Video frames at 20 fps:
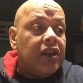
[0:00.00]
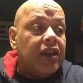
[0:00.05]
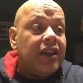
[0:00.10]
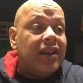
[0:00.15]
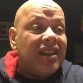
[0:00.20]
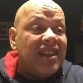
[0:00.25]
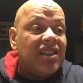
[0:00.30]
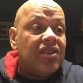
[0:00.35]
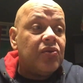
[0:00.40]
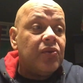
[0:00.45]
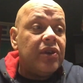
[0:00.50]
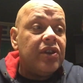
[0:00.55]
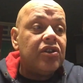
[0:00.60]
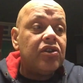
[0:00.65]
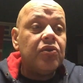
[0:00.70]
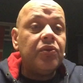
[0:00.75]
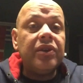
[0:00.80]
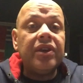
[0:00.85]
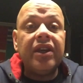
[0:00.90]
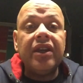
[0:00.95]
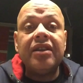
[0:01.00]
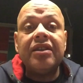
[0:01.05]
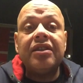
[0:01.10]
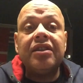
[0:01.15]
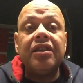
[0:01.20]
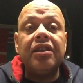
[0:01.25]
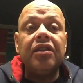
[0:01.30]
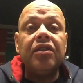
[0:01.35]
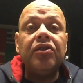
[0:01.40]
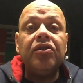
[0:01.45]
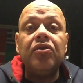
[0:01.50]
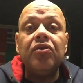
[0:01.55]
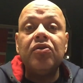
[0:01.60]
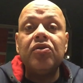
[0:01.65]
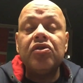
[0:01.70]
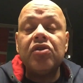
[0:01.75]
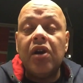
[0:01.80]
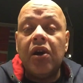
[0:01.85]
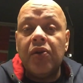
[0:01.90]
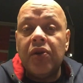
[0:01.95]
in this way, so we can still
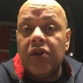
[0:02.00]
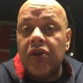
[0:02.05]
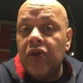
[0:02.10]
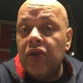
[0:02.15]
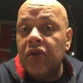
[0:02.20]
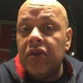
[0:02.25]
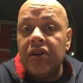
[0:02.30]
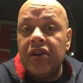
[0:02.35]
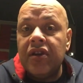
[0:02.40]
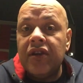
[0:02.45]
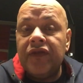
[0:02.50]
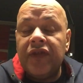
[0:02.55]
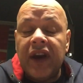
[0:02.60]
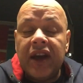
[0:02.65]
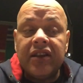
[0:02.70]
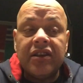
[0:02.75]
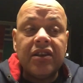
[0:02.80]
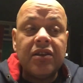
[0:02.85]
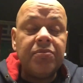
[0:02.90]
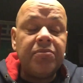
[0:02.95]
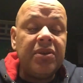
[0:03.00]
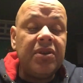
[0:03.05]
use our older devices.